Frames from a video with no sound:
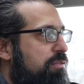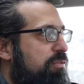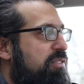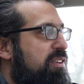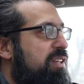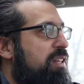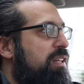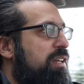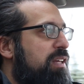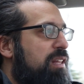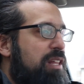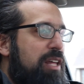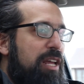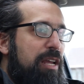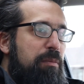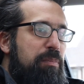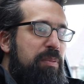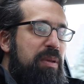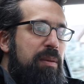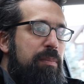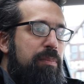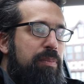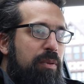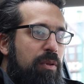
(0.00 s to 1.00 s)
feeling like
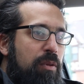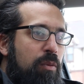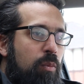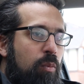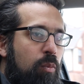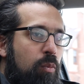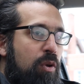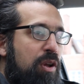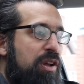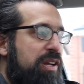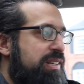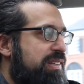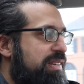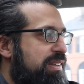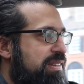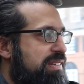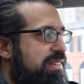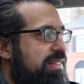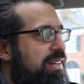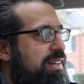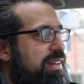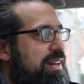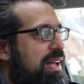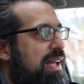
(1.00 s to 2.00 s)
people want to
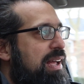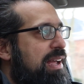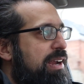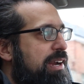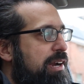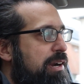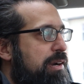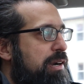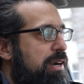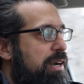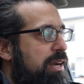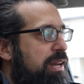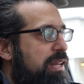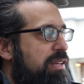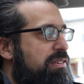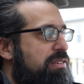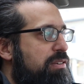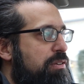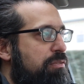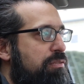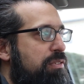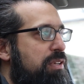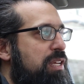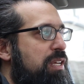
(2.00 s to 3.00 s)
sit higher in an
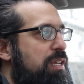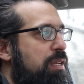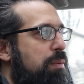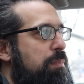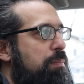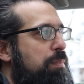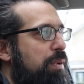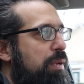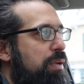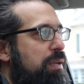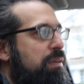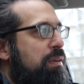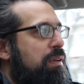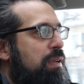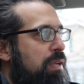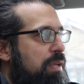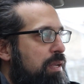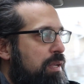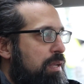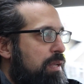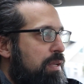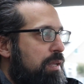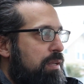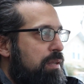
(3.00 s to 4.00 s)
SUV, but
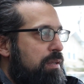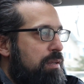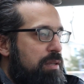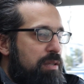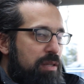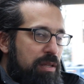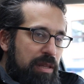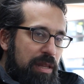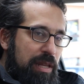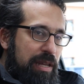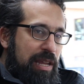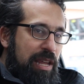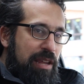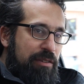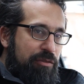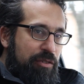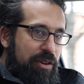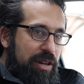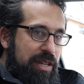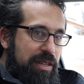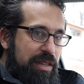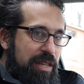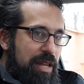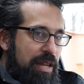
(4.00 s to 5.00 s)
they can't
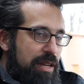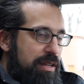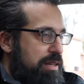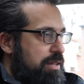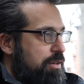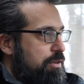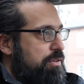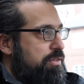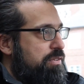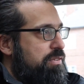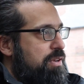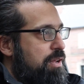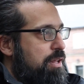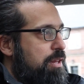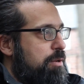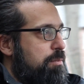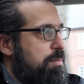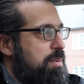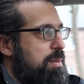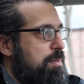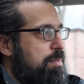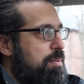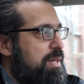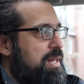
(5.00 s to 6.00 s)
forget that there's taller
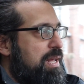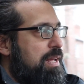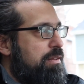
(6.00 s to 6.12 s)
people